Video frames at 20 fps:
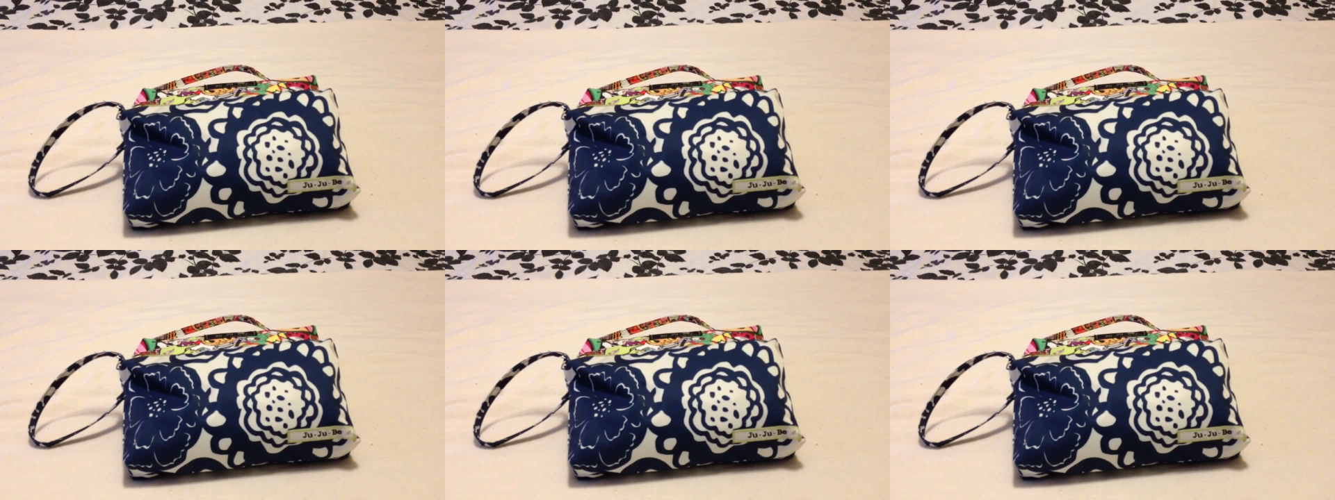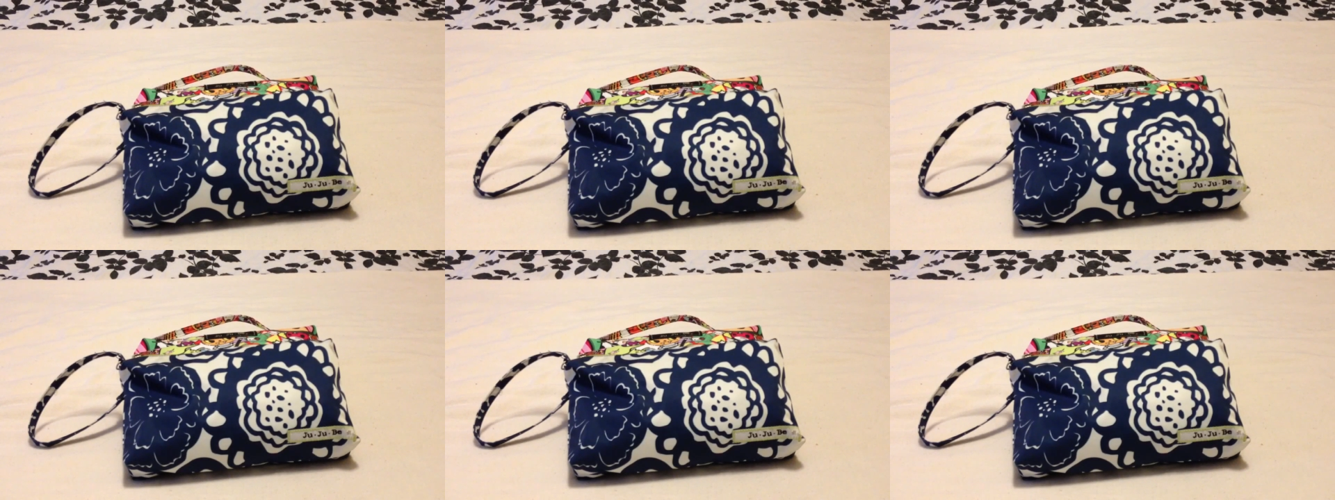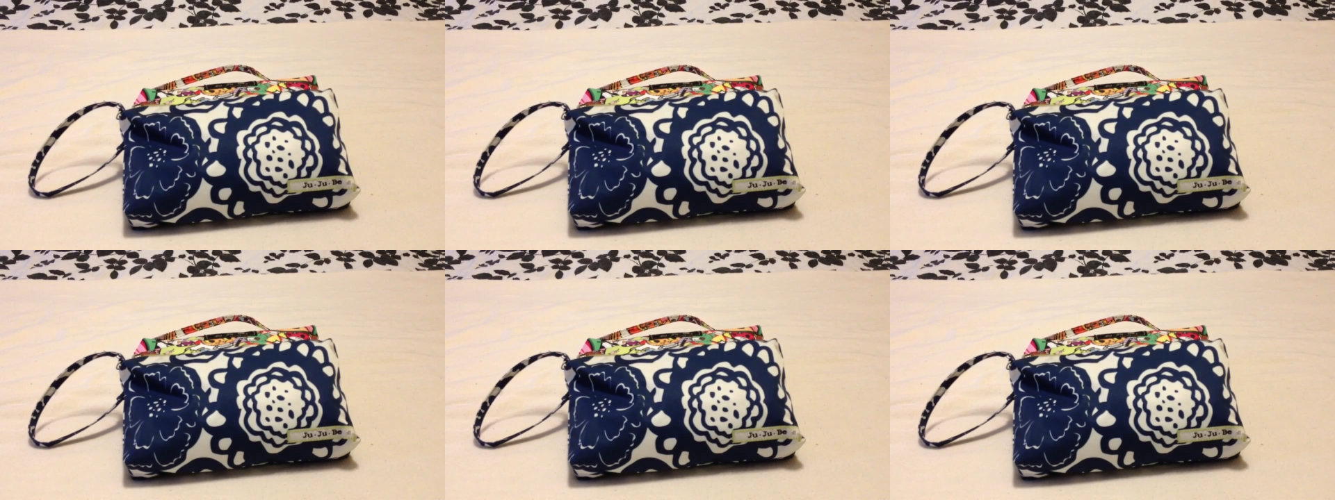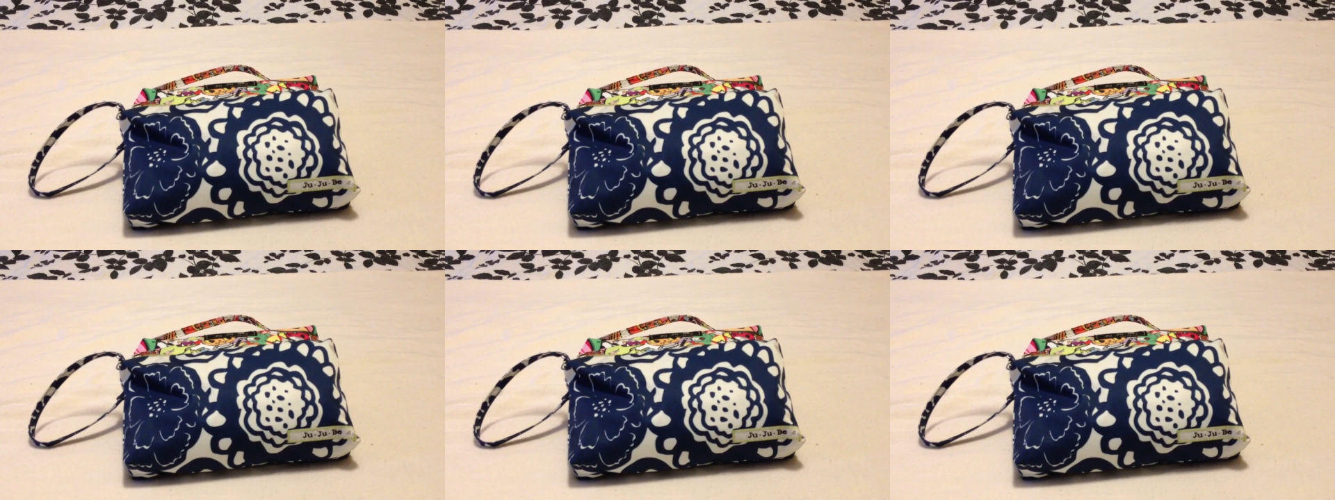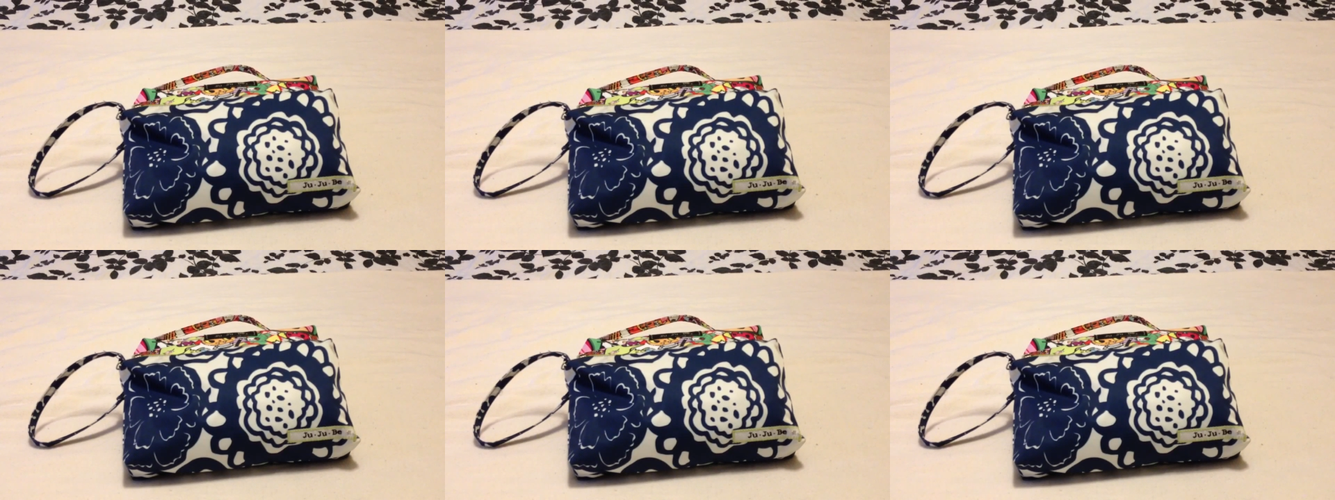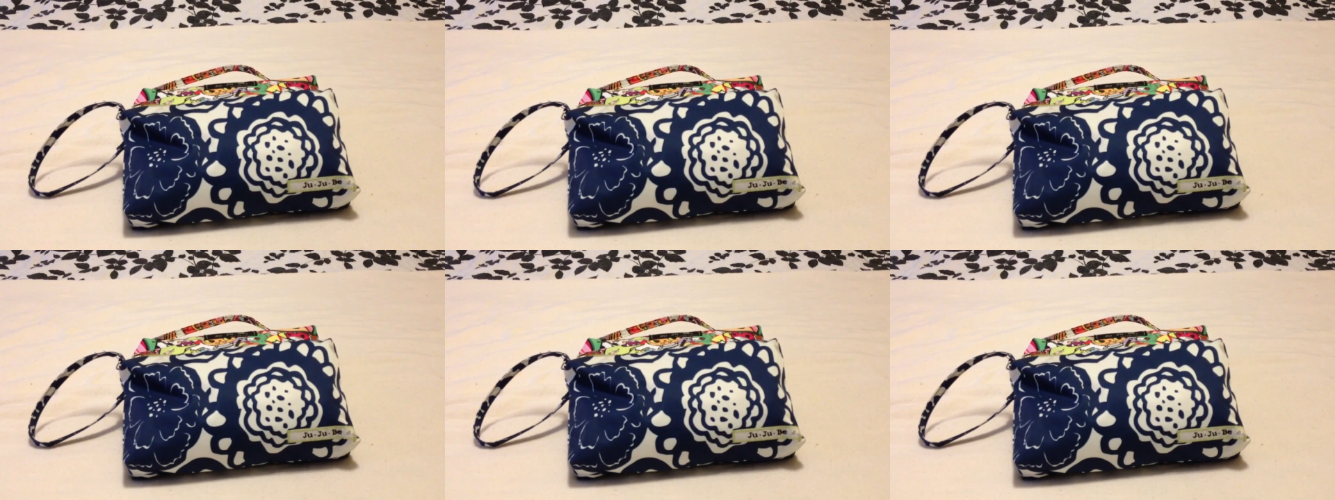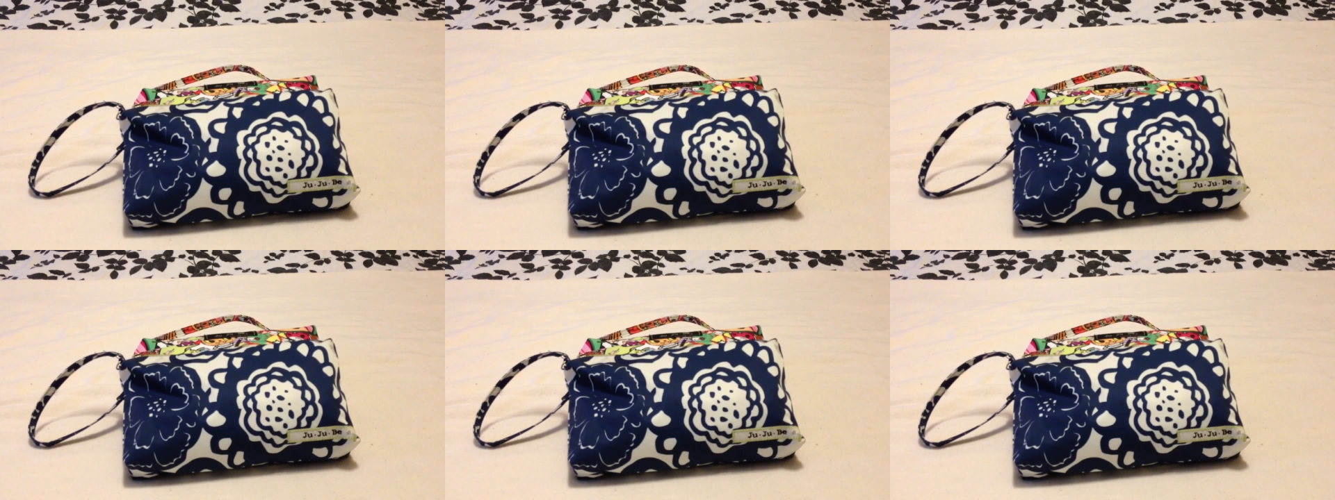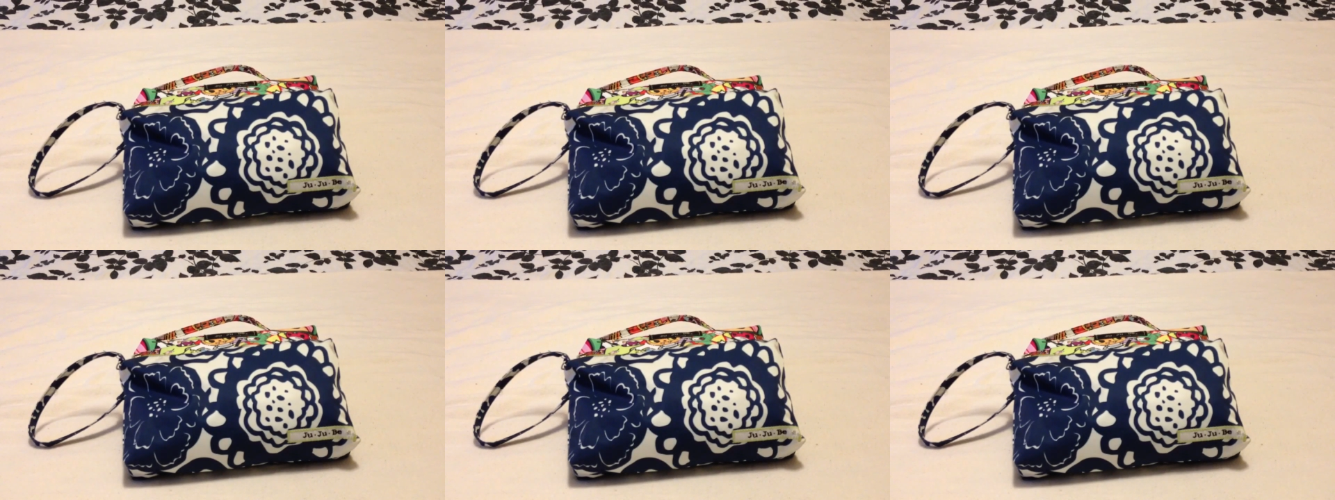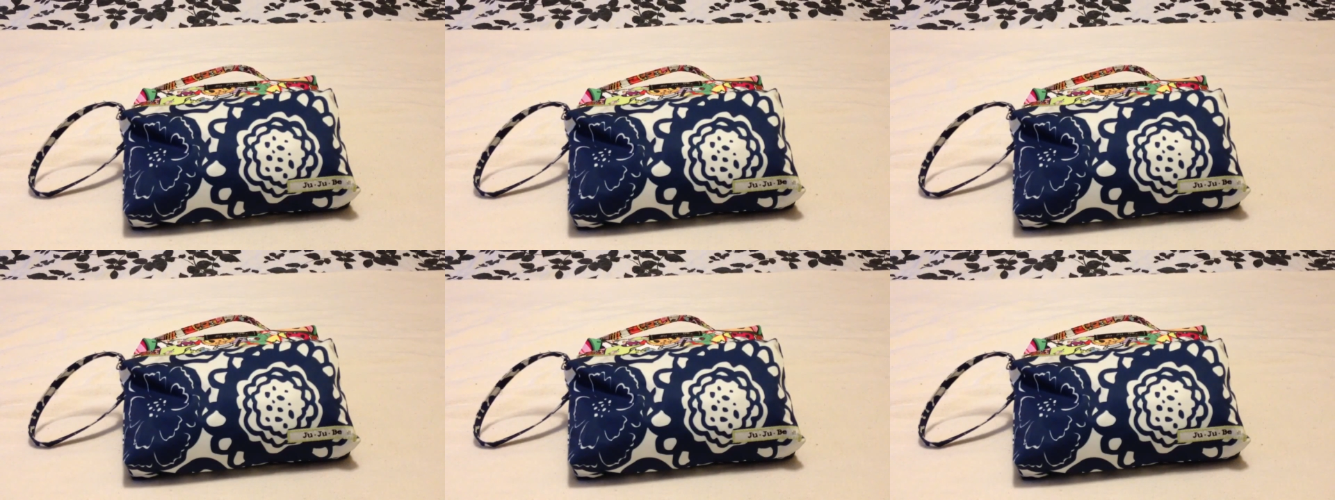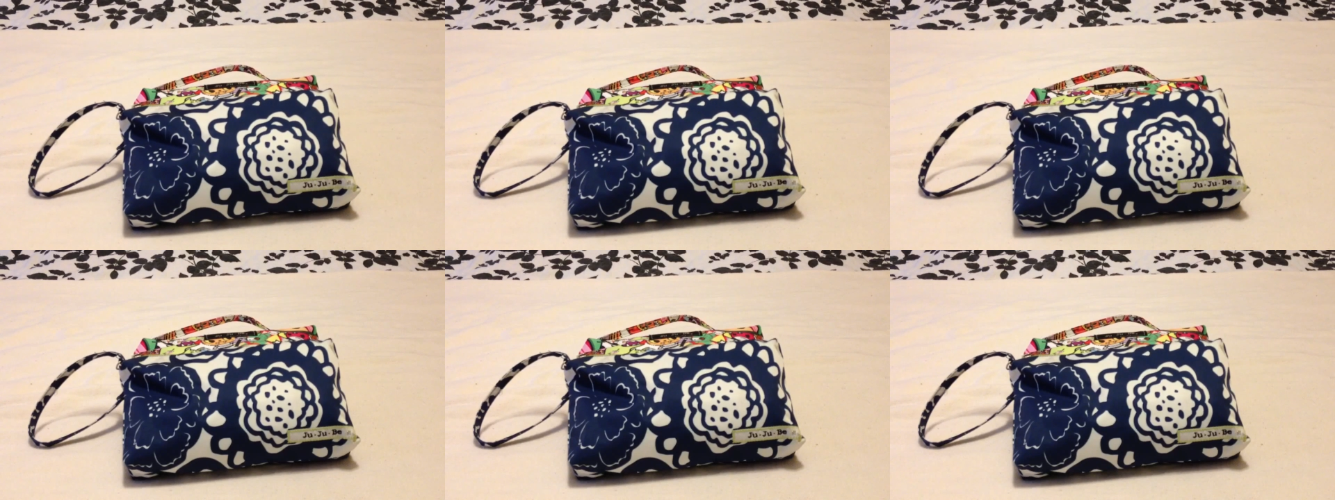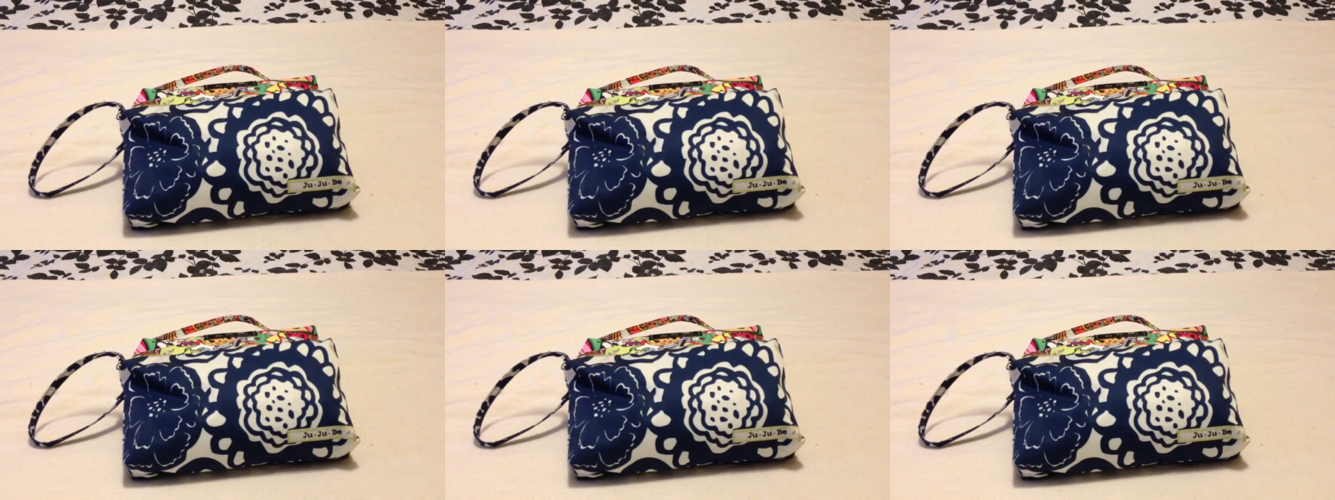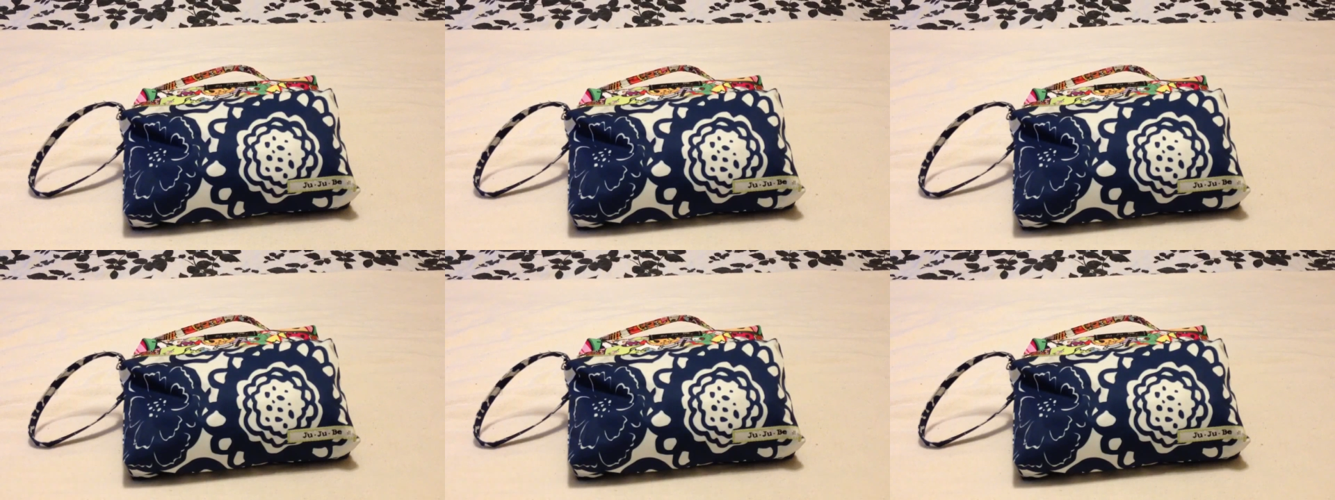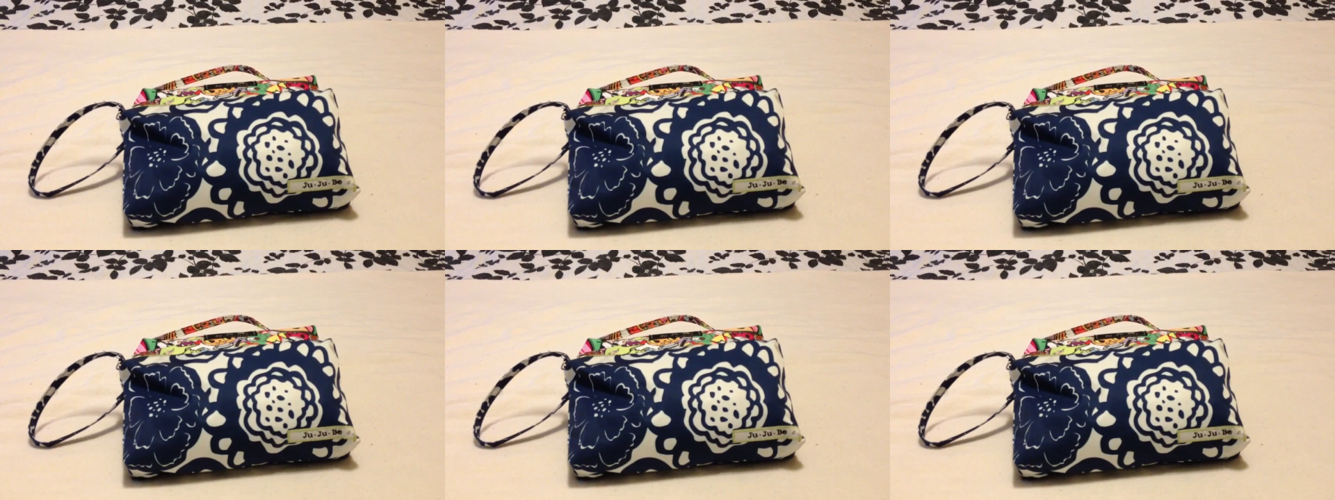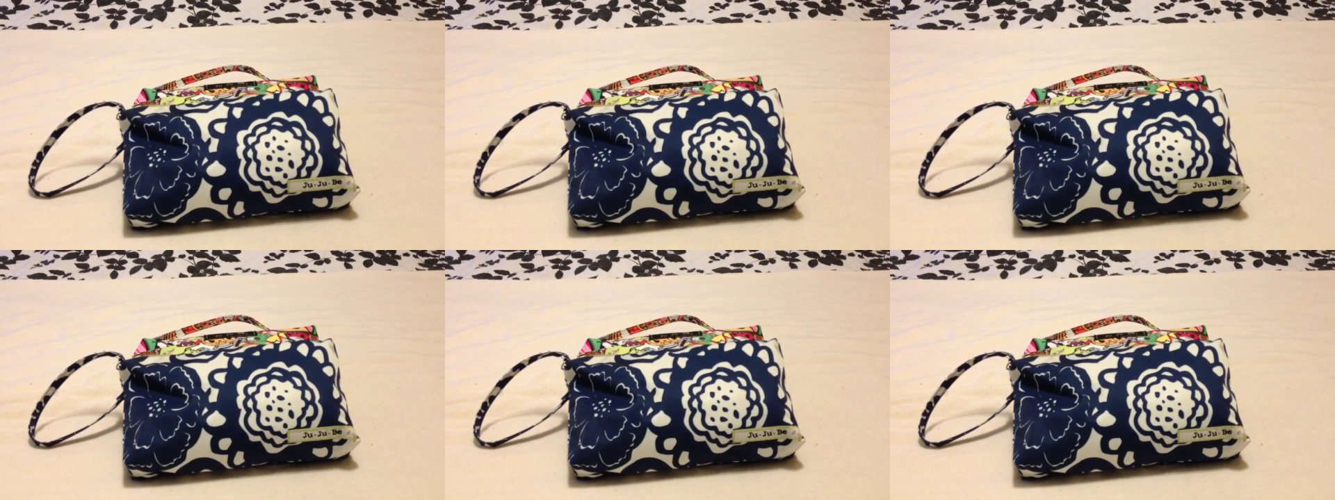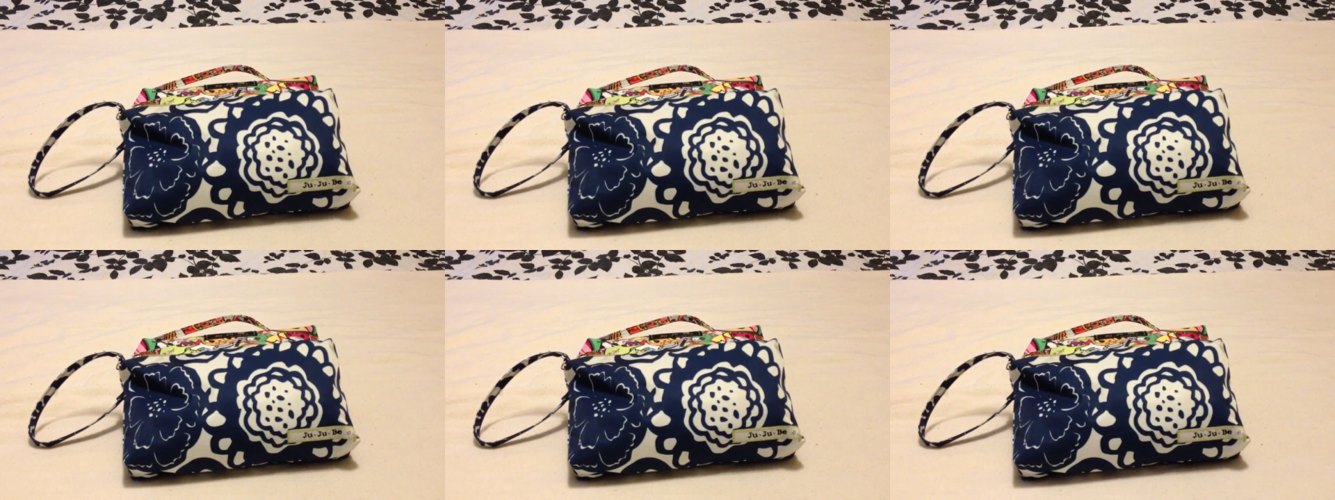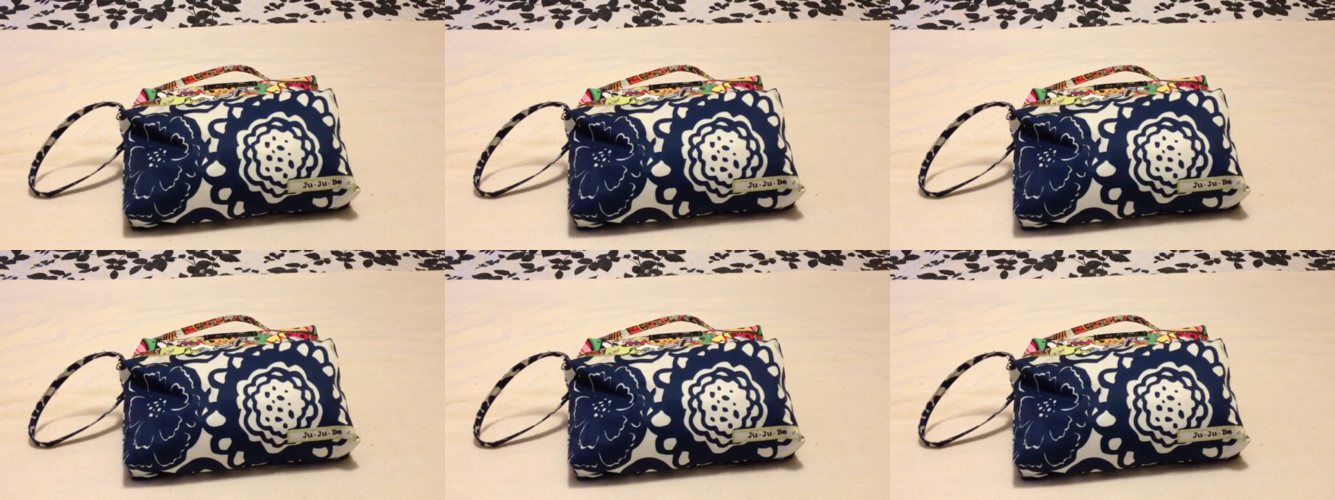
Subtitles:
[unreadable: no face in view]